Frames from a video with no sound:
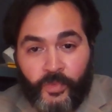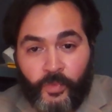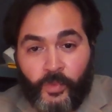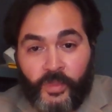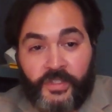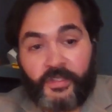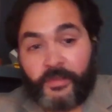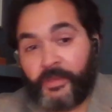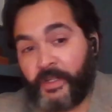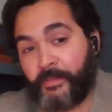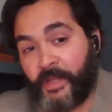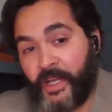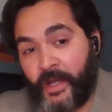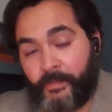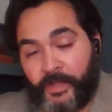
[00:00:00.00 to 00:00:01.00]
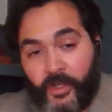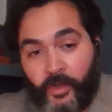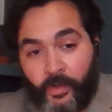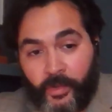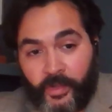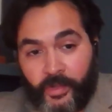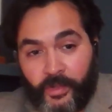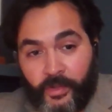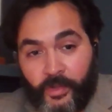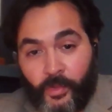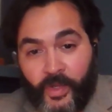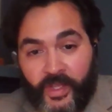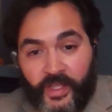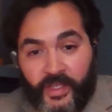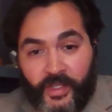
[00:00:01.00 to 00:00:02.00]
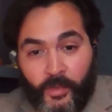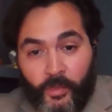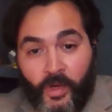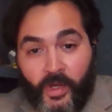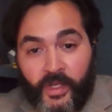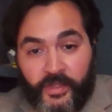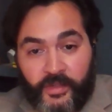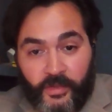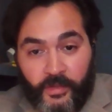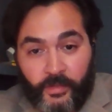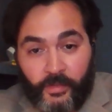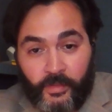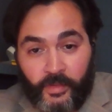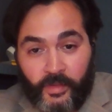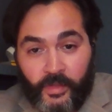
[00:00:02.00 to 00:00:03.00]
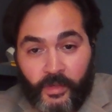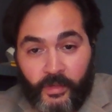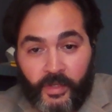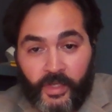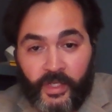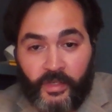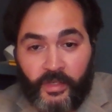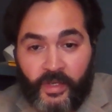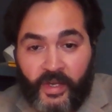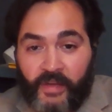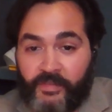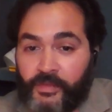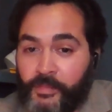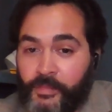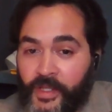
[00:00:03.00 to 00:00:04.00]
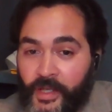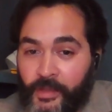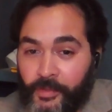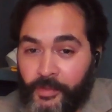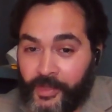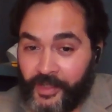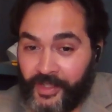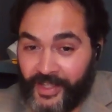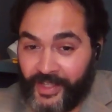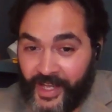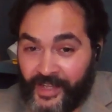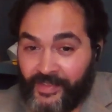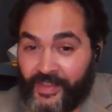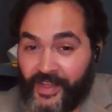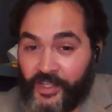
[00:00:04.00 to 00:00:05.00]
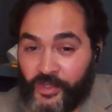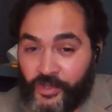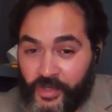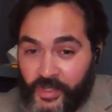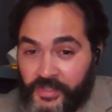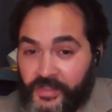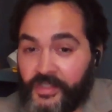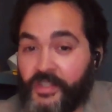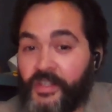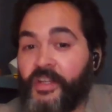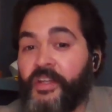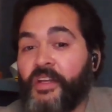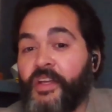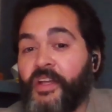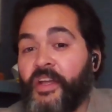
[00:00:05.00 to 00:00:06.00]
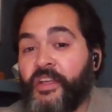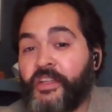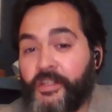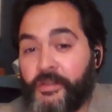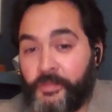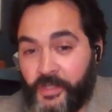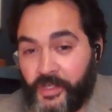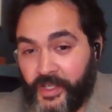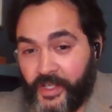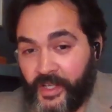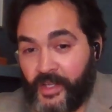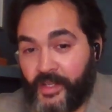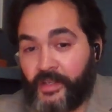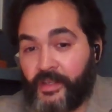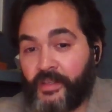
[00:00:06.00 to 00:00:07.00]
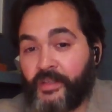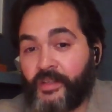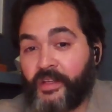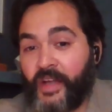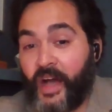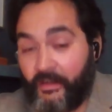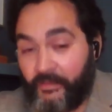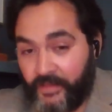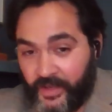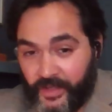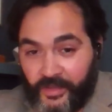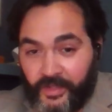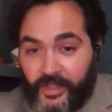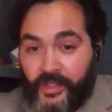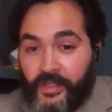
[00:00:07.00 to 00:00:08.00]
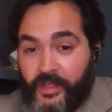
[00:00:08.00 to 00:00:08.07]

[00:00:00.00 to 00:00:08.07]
when something may not be going the way that they want it. And you have to be able to gain that trust and communicate confidently.